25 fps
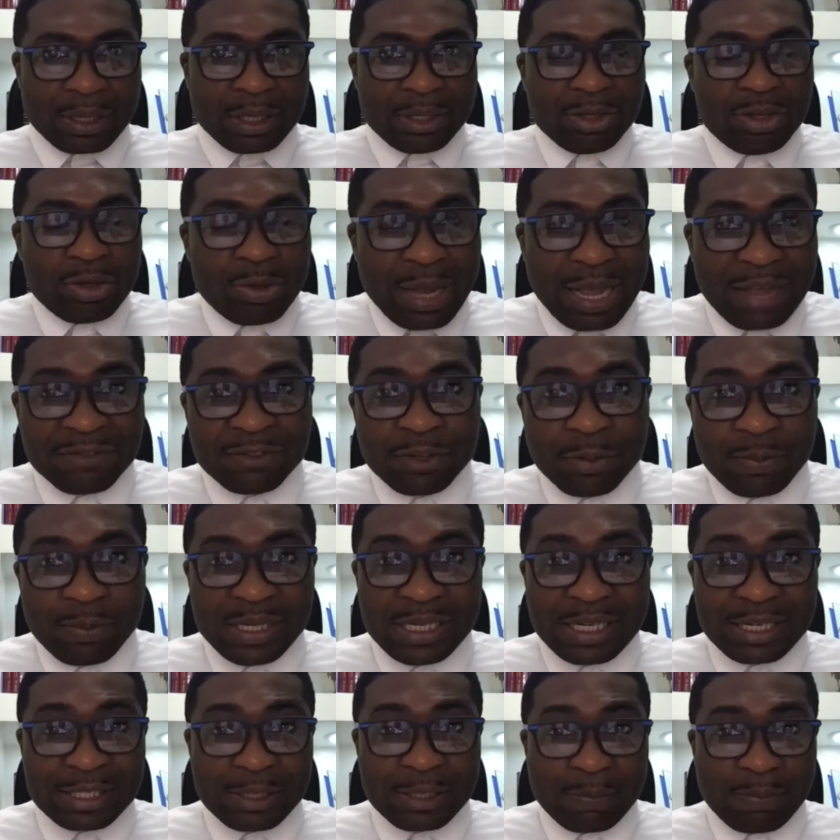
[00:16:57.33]
You have to be
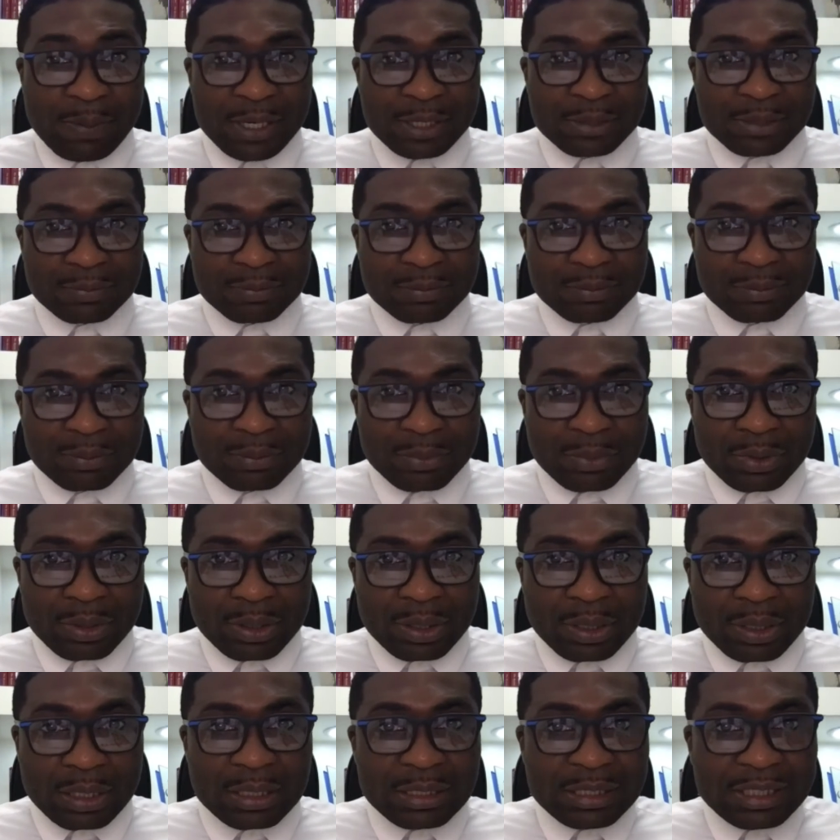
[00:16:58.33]
disciplined.
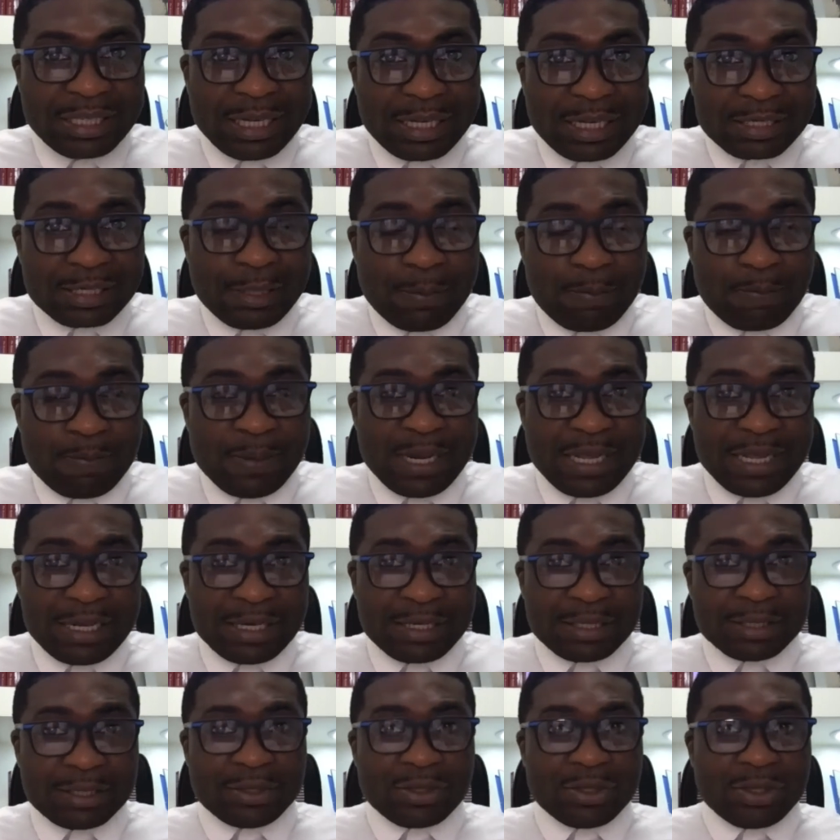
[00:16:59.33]

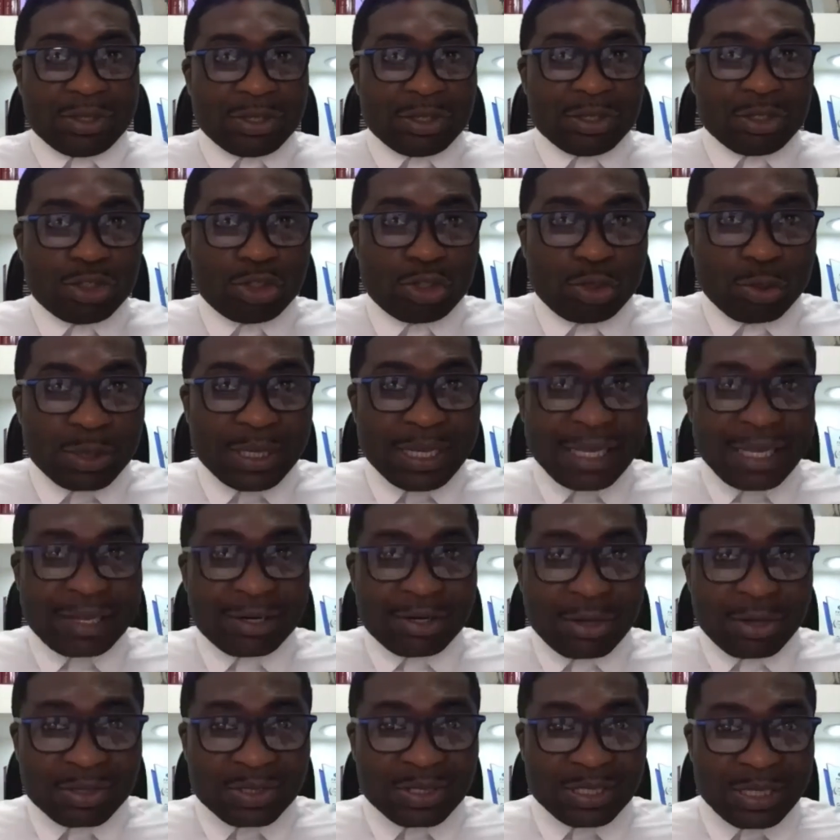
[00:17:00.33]
Discipline, you
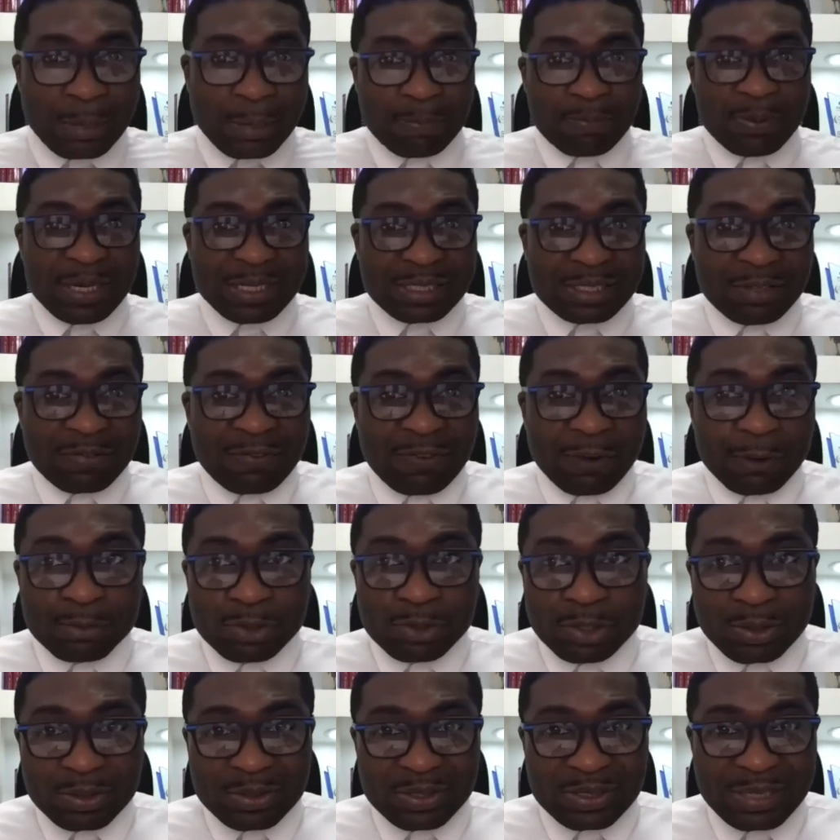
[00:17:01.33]
cannot separate it from
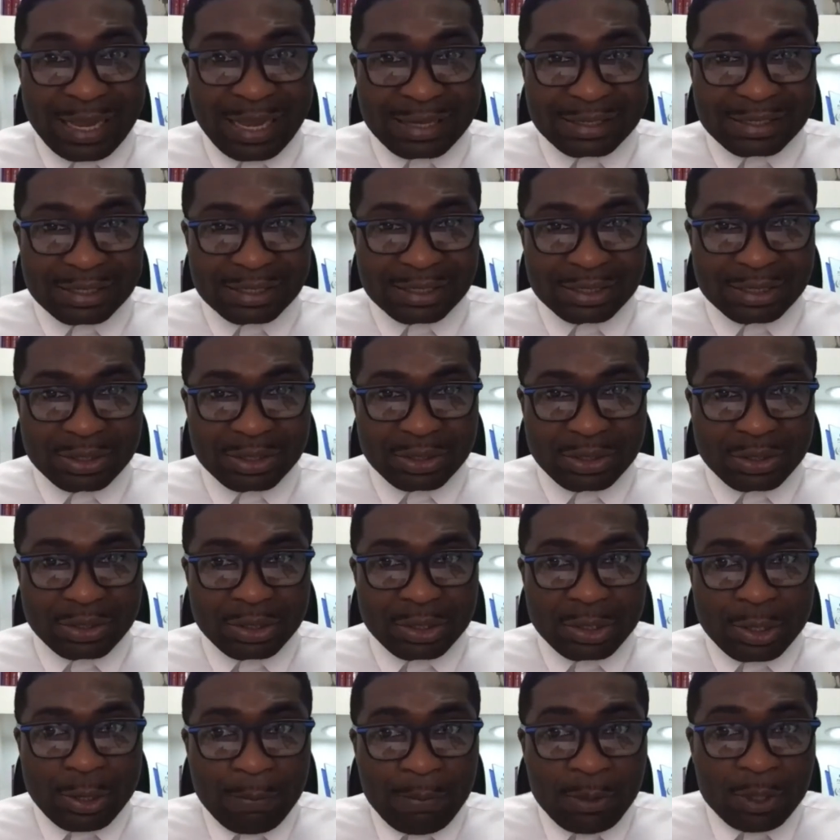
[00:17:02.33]
success.
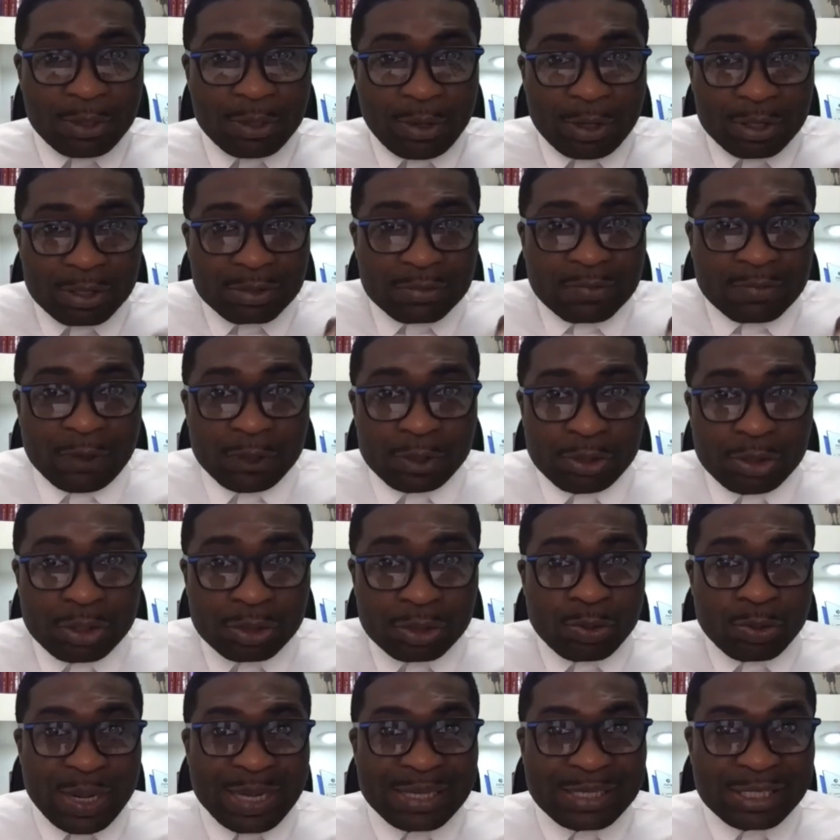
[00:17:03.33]
Because for
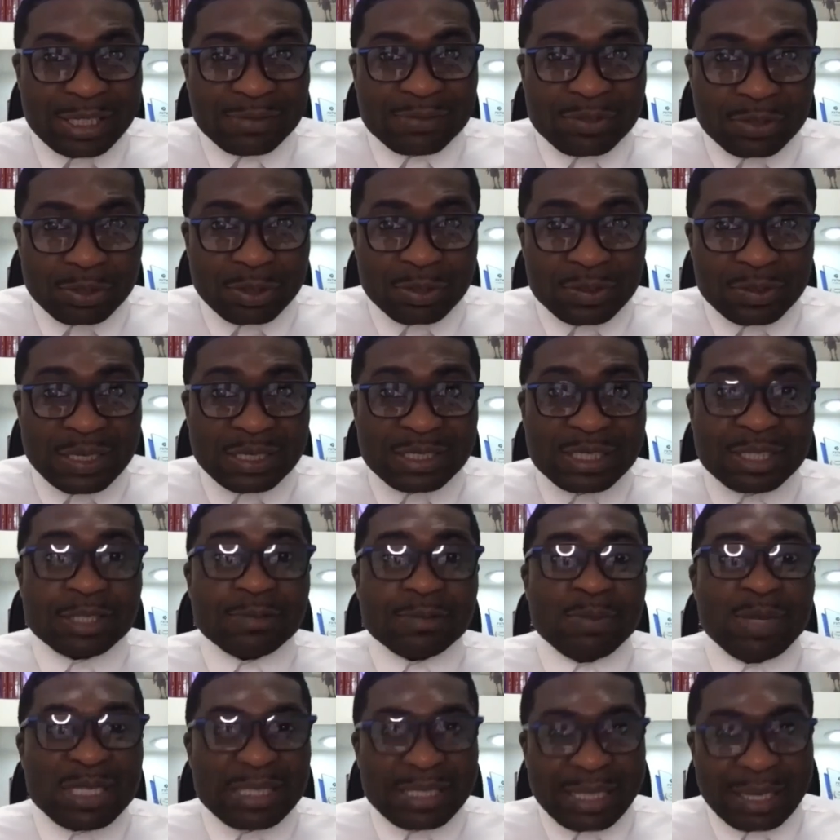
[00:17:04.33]
to achieve success,
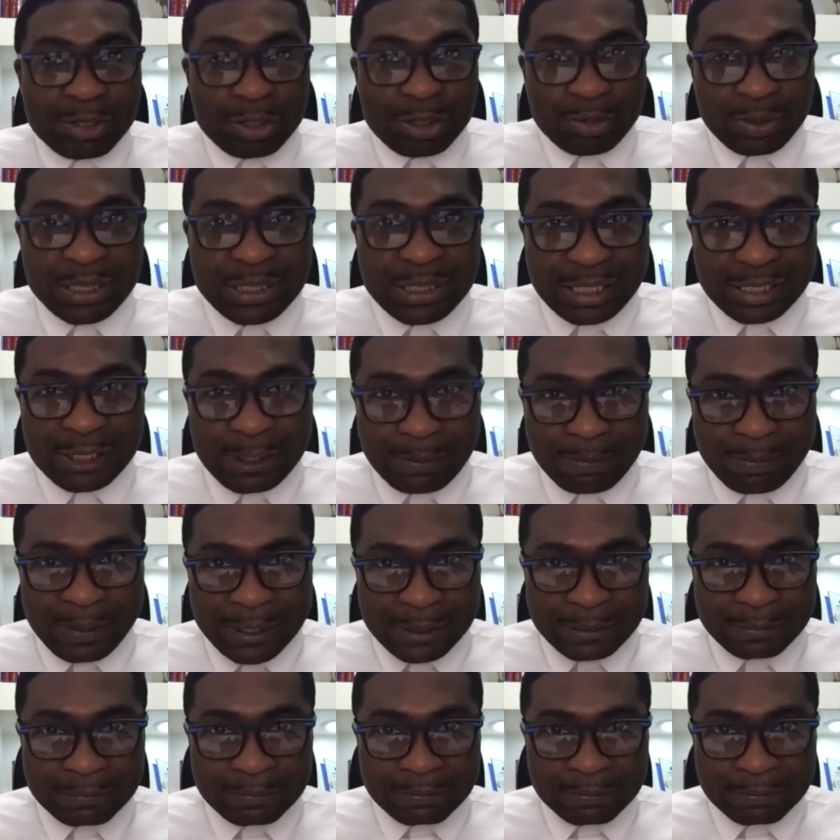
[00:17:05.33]
it means that you are disciplined.